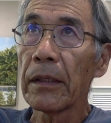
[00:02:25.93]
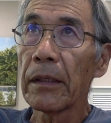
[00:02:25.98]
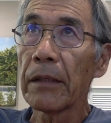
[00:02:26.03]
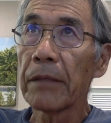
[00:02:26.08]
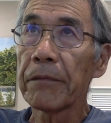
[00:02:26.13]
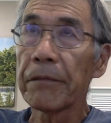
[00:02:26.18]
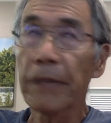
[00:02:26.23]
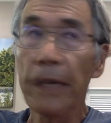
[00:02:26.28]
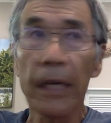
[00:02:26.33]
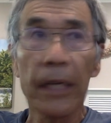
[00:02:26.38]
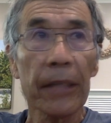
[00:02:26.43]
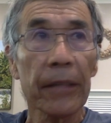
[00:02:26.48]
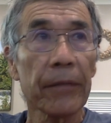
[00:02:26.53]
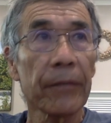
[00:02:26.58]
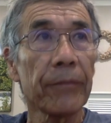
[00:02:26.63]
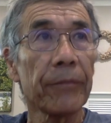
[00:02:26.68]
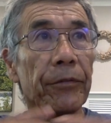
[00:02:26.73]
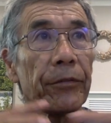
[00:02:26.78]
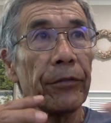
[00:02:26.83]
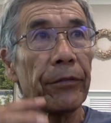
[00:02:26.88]
Find
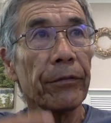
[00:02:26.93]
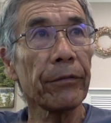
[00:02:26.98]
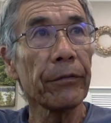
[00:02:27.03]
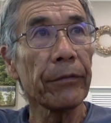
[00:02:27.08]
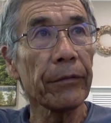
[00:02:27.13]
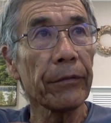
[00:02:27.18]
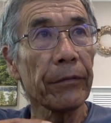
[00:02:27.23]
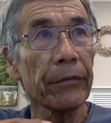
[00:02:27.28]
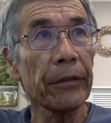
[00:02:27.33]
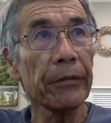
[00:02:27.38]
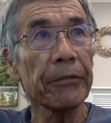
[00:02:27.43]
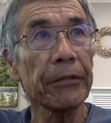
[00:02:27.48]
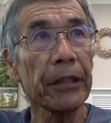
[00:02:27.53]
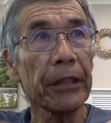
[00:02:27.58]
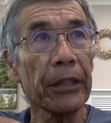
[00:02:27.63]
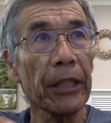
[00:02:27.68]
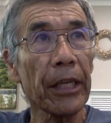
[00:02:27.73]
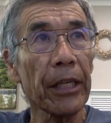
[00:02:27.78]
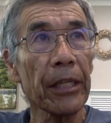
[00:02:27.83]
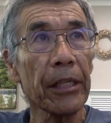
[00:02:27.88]

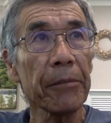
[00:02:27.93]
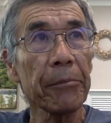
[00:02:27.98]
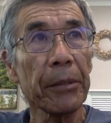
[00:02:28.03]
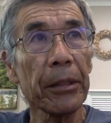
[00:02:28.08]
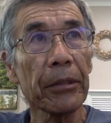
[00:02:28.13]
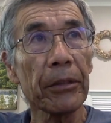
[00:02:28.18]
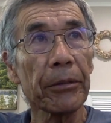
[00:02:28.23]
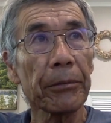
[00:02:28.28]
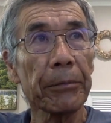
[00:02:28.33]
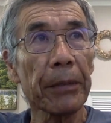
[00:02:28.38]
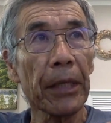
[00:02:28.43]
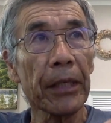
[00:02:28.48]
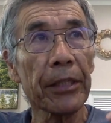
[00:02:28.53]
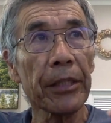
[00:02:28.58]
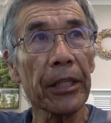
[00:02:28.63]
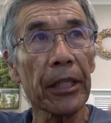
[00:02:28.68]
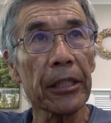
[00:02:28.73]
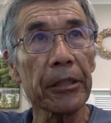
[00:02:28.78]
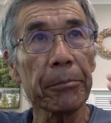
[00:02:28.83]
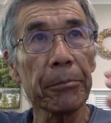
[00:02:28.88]
different element of
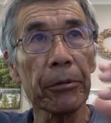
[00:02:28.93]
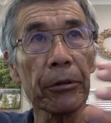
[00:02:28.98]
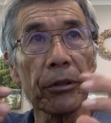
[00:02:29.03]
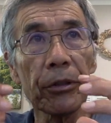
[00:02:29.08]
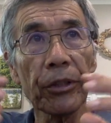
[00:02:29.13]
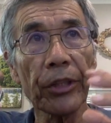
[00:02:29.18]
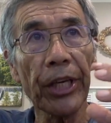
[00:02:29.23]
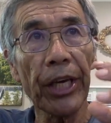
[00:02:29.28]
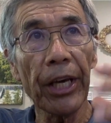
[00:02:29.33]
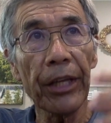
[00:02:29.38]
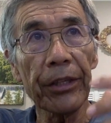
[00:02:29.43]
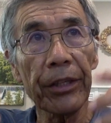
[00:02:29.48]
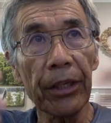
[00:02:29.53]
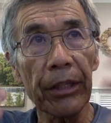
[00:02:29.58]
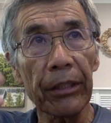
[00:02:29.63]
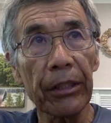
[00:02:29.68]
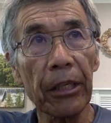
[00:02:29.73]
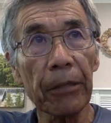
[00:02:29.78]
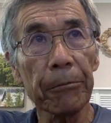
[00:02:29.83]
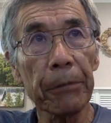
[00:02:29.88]
ideas put together,
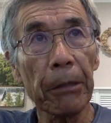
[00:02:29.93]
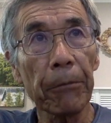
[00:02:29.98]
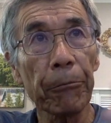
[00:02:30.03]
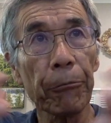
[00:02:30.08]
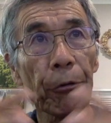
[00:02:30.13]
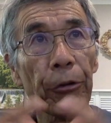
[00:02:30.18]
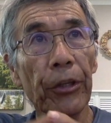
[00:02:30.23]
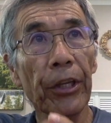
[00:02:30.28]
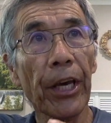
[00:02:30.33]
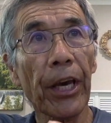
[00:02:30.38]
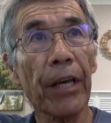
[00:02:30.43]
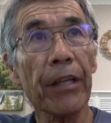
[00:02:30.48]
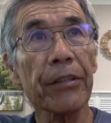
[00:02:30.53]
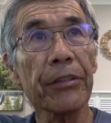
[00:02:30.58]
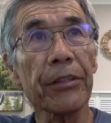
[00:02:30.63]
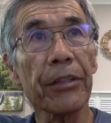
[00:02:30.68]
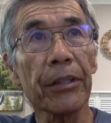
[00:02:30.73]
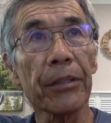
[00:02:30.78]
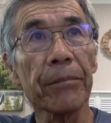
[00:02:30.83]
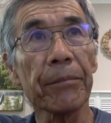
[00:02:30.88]
come up with the
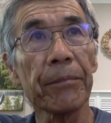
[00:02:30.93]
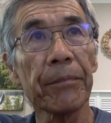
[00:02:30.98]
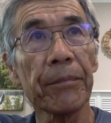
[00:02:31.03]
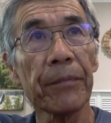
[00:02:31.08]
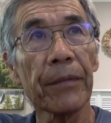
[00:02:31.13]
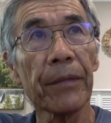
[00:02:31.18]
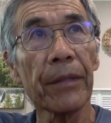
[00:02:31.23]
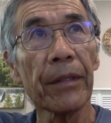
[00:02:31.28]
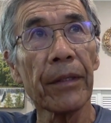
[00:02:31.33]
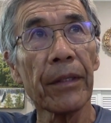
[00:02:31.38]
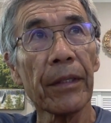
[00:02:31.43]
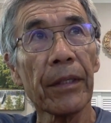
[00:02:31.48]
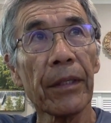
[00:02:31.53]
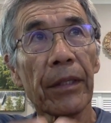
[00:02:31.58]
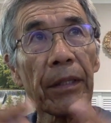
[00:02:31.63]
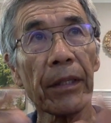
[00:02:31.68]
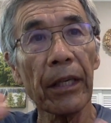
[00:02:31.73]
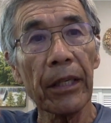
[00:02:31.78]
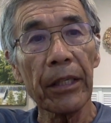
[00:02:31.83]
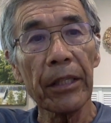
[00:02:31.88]
answer.
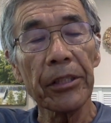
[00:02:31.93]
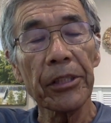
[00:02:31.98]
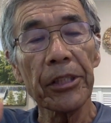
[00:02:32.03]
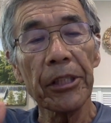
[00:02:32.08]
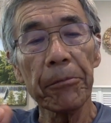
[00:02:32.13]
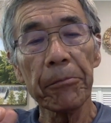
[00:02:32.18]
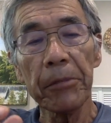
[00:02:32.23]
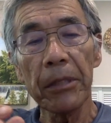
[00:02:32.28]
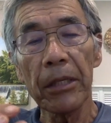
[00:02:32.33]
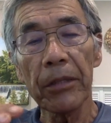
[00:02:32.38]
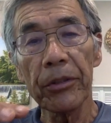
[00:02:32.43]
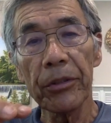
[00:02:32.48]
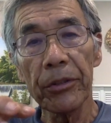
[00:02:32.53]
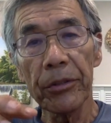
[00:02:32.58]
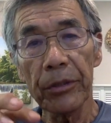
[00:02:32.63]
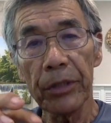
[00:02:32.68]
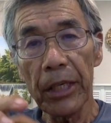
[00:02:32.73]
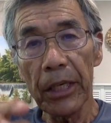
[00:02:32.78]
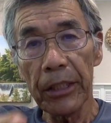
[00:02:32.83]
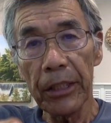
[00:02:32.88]
That is similar to
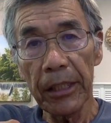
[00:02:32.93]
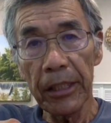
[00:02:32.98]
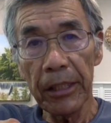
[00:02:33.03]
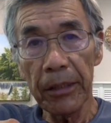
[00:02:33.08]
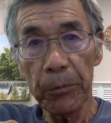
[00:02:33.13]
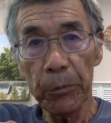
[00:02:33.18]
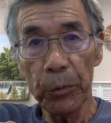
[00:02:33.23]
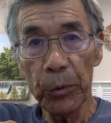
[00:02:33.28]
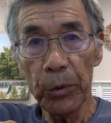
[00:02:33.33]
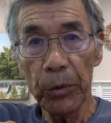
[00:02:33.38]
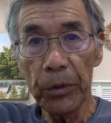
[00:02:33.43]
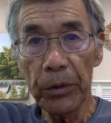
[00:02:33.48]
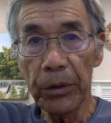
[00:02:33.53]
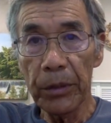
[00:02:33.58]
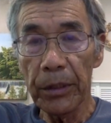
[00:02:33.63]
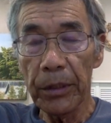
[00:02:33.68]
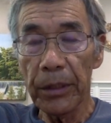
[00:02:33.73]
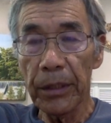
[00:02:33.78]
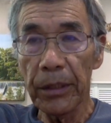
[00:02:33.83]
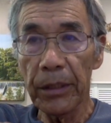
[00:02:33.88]
cutting a wound,
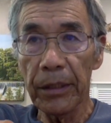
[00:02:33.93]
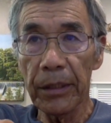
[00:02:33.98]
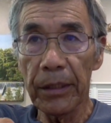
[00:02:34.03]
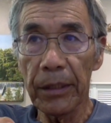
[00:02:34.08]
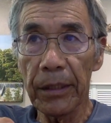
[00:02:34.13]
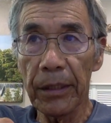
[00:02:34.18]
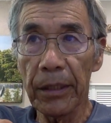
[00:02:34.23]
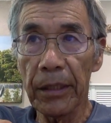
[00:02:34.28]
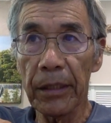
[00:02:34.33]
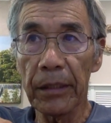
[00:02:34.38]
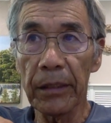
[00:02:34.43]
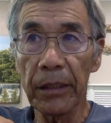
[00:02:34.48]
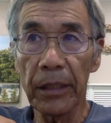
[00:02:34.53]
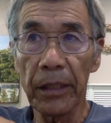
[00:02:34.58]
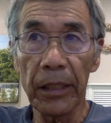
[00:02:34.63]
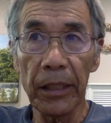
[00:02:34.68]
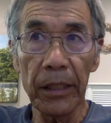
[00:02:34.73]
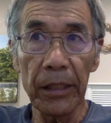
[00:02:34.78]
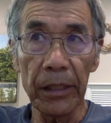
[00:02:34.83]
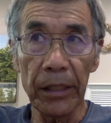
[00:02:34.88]
and the
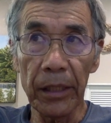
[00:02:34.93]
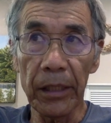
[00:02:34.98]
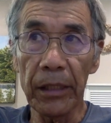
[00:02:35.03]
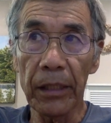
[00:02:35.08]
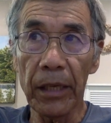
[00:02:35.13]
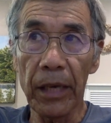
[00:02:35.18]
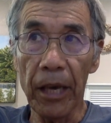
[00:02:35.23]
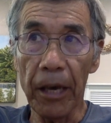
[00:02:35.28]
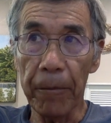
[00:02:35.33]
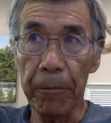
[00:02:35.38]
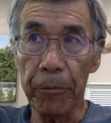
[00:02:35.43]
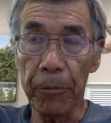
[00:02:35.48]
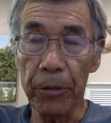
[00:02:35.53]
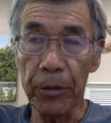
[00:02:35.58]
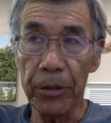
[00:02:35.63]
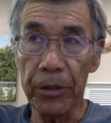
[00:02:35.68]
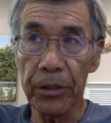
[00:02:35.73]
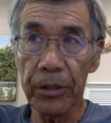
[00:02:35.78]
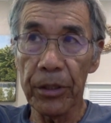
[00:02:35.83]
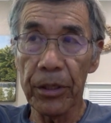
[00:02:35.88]
healing
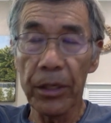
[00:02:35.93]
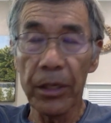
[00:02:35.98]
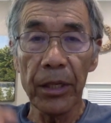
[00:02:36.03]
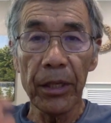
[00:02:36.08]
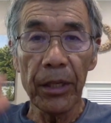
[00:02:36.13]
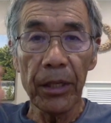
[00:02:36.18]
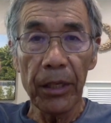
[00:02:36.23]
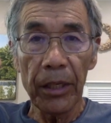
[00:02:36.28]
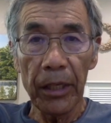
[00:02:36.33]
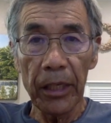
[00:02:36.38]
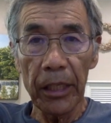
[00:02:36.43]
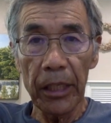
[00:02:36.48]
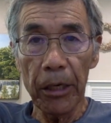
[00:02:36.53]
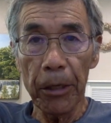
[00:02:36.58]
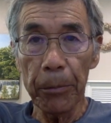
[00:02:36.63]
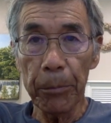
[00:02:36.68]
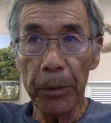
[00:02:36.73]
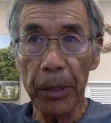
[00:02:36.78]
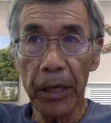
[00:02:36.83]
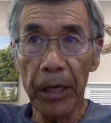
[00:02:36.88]
happens. In our
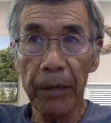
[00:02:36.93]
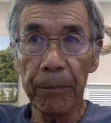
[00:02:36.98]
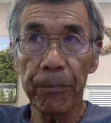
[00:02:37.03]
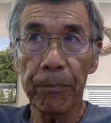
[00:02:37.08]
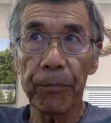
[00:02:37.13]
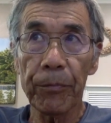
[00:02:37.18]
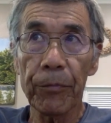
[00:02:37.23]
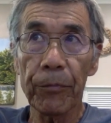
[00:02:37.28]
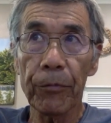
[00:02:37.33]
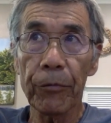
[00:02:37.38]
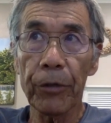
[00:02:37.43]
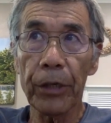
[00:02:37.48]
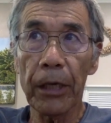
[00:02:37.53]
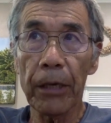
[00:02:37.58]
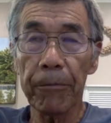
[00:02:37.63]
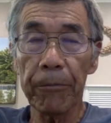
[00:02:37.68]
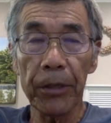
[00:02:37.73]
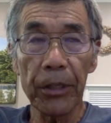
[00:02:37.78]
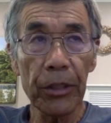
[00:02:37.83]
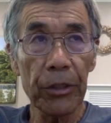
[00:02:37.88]
mind, we
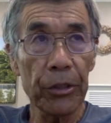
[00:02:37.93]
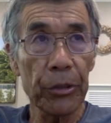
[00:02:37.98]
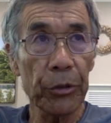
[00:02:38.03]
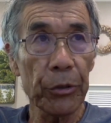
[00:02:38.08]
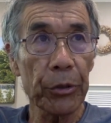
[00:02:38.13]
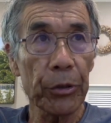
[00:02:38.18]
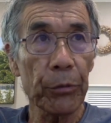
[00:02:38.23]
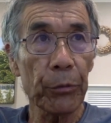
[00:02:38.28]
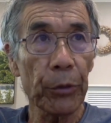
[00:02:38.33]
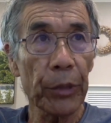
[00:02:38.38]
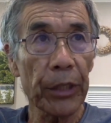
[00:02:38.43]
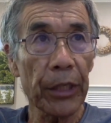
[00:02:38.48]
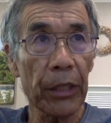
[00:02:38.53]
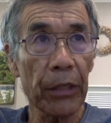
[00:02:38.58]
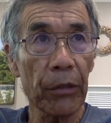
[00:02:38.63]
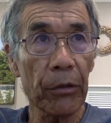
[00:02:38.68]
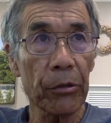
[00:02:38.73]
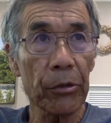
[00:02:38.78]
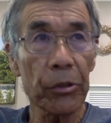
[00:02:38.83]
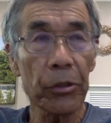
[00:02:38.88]
have issues we
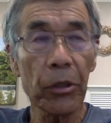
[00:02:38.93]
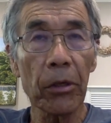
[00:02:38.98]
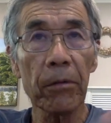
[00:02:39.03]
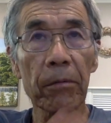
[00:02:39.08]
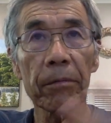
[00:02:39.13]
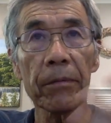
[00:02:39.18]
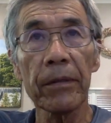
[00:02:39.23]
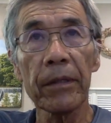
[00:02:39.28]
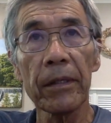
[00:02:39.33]
cannot solve.